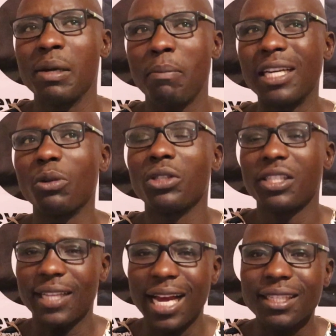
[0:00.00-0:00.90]
but I would
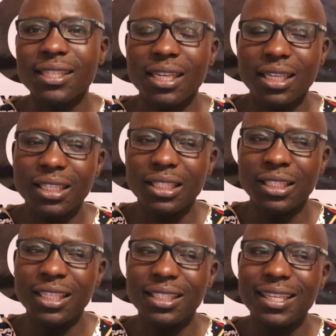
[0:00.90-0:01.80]
just ask,
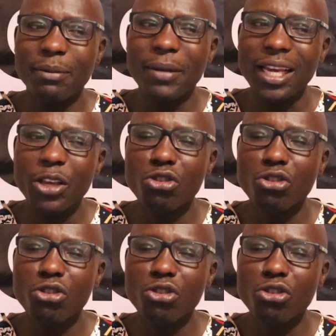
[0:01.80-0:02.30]
did Jeremiah